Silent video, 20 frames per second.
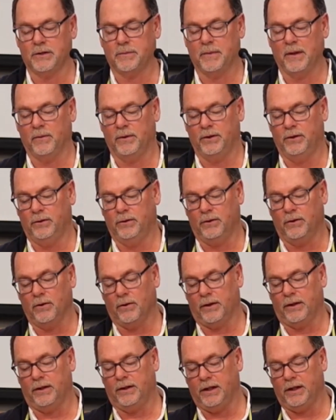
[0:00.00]
But when you go
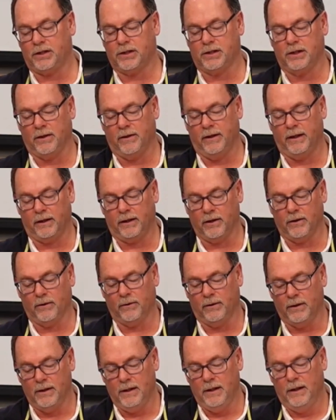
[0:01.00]
to the dictionary and
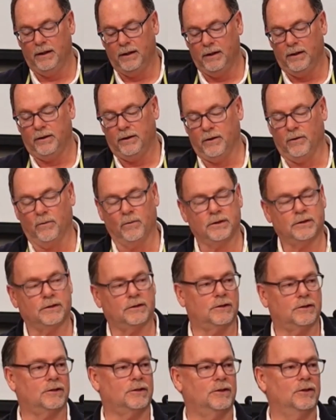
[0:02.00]
go, you know, what's
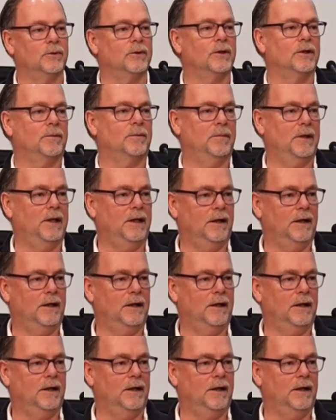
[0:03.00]
steward mean?